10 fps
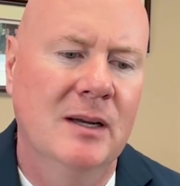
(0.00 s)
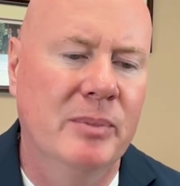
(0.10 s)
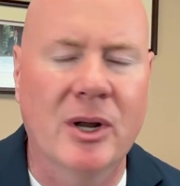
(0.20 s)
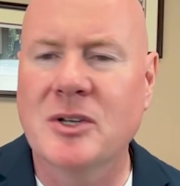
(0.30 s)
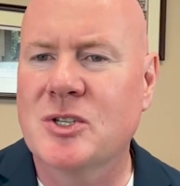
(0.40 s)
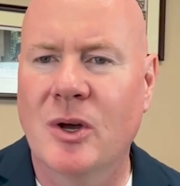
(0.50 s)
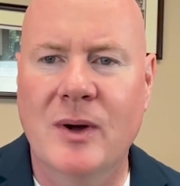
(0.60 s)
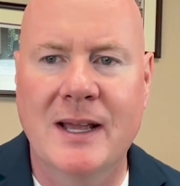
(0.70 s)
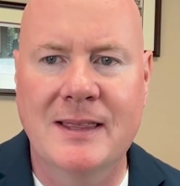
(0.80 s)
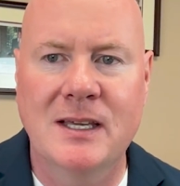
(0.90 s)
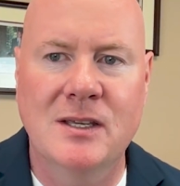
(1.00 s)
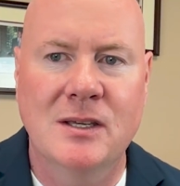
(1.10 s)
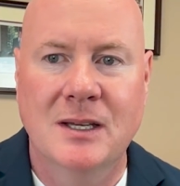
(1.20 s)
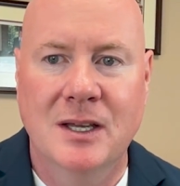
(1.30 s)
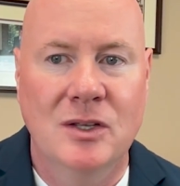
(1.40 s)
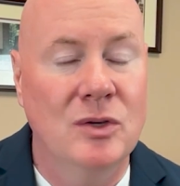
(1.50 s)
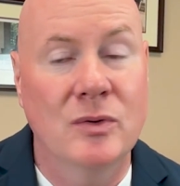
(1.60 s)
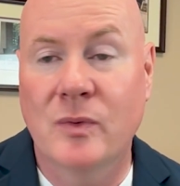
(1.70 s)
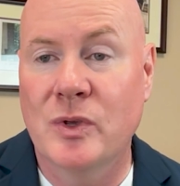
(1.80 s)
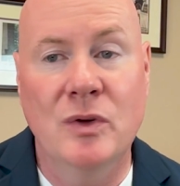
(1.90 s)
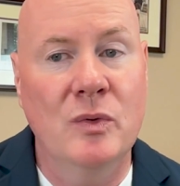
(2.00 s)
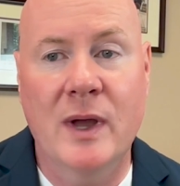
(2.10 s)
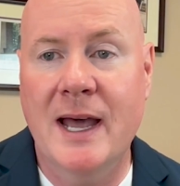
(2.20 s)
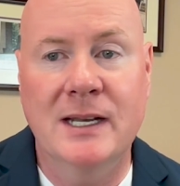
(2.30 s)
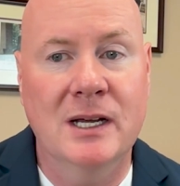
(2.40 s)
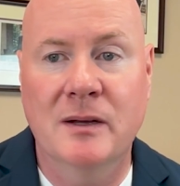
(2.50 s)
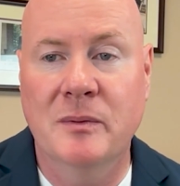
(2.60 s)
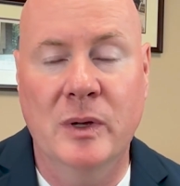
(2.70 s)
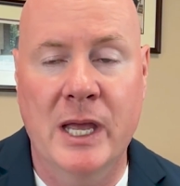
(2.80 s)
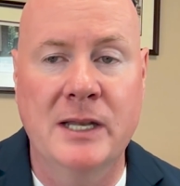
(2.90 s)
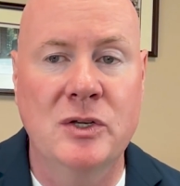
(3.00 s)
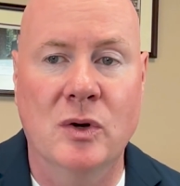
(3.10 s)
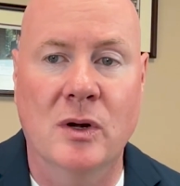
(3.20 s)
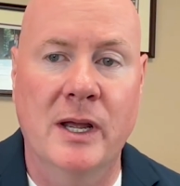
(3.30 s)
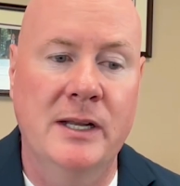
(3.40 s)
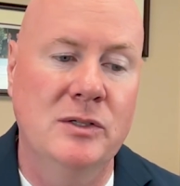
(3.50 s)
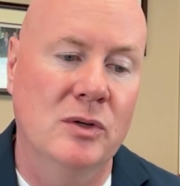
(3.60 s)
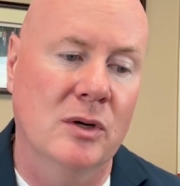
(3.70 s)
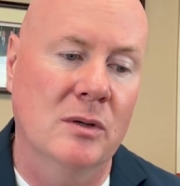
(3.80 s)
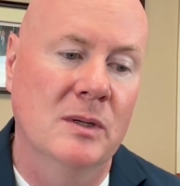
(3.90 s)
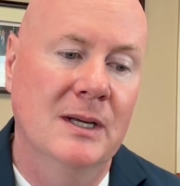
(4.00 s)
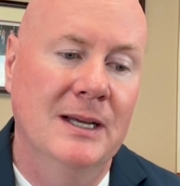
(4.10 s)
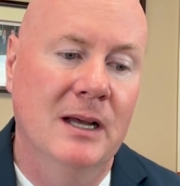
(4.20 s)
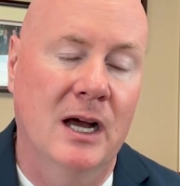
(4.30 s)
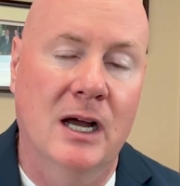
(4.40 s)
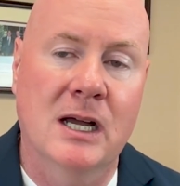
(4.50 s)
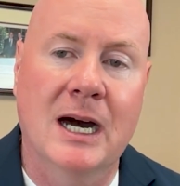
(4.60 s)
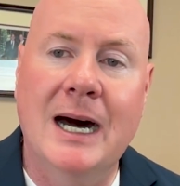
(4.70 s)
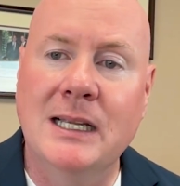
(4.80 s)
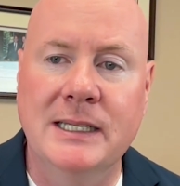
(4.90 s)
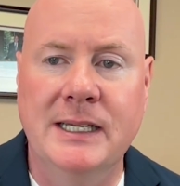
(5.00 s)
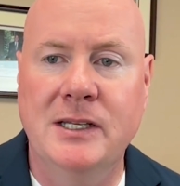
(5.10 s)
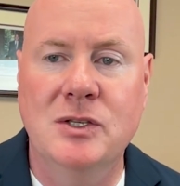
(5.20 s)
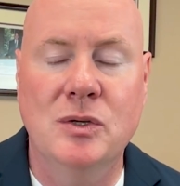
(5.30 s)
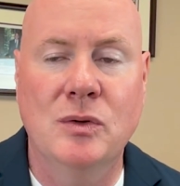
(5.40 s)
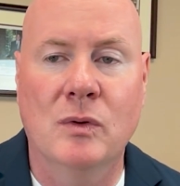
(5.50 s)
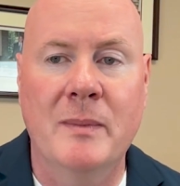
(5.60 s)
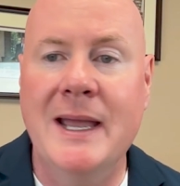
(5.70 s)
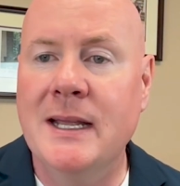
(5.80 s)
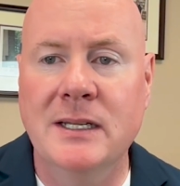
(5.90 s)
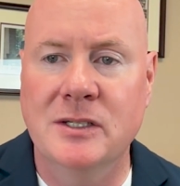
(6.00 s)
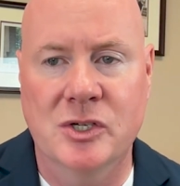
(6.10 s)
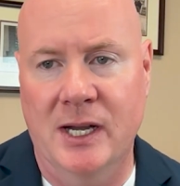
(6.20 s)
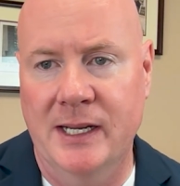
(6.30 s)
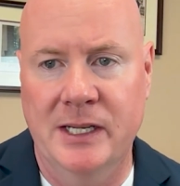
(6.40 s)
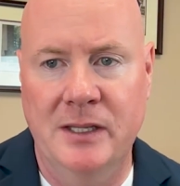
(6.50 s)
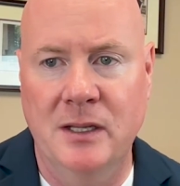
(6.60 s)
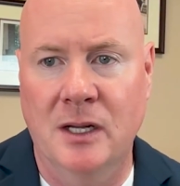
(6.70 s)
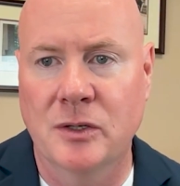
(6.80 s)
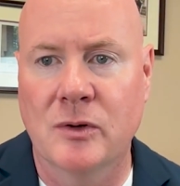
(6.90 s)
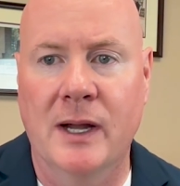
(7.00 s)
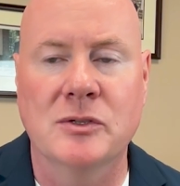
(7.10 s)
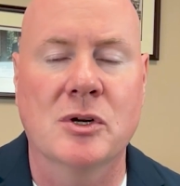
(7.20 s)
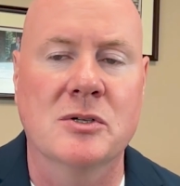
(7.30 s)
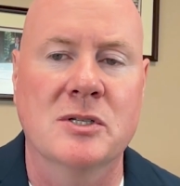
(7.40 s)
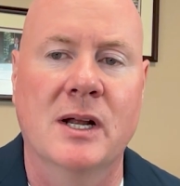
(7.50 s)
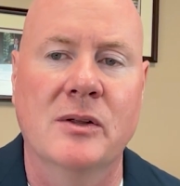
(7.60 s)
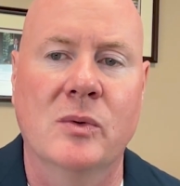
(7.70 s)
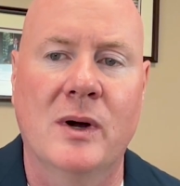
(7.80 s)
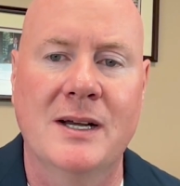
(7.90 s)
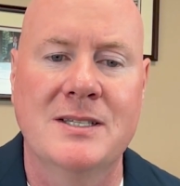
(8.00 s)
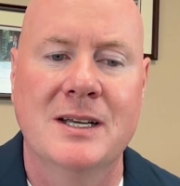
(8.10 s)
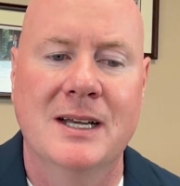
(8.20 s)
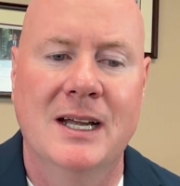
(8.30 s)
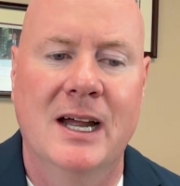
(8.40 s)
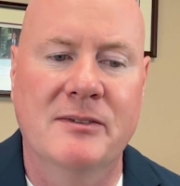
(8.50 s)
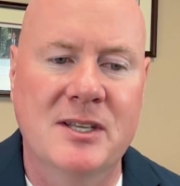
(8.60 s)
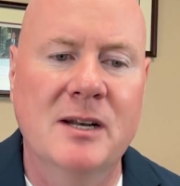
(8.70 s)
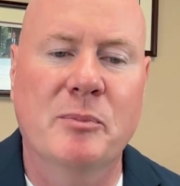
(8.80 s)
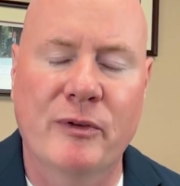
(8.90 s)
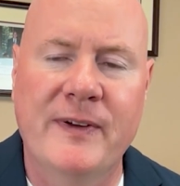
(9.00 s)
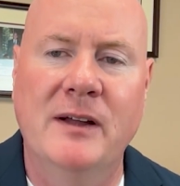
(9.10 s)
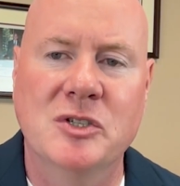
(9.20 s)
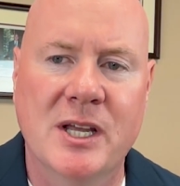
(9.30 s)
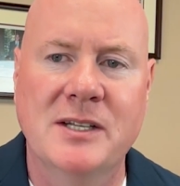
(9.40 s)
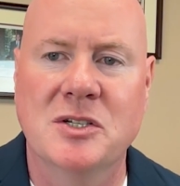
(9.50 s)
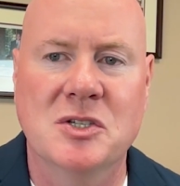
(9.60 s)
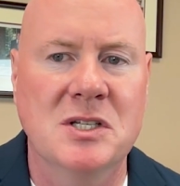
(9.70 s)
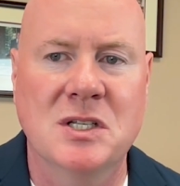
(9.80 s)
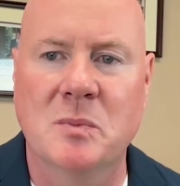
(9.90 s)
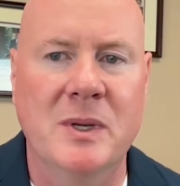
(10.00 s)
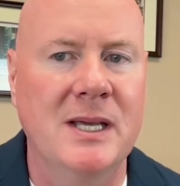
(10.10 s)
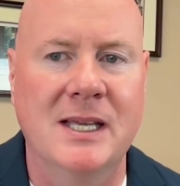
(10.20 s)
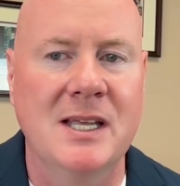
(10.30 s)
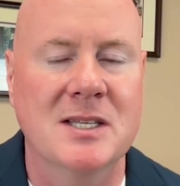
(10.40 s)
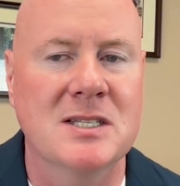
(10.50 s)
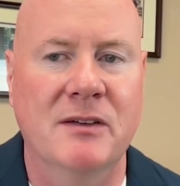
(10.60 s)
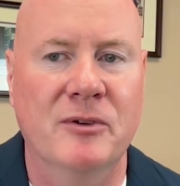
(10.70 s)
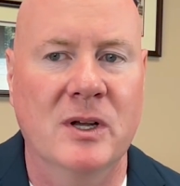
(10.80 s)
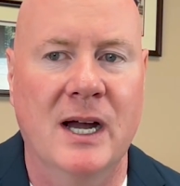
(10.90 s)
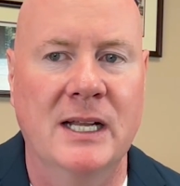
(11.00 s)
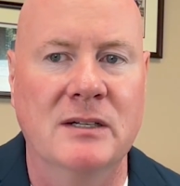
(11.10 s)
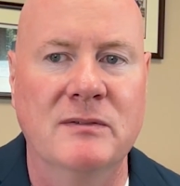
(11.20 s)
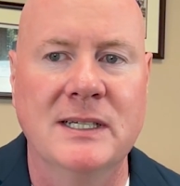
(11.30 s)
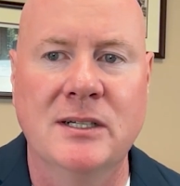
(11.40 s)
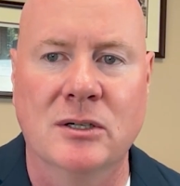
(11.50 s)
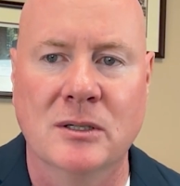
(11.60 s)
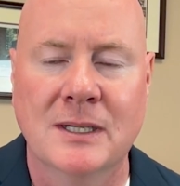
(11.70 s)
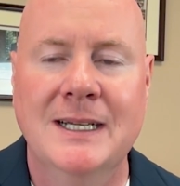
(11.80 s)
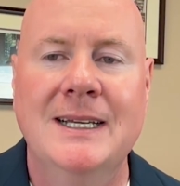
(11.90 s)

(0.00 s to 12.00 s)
But also, I think you had and your colleagues who remain in China in underground churches and otherwise have seen a profound change in Xi Jinping. He is a different kind of leader.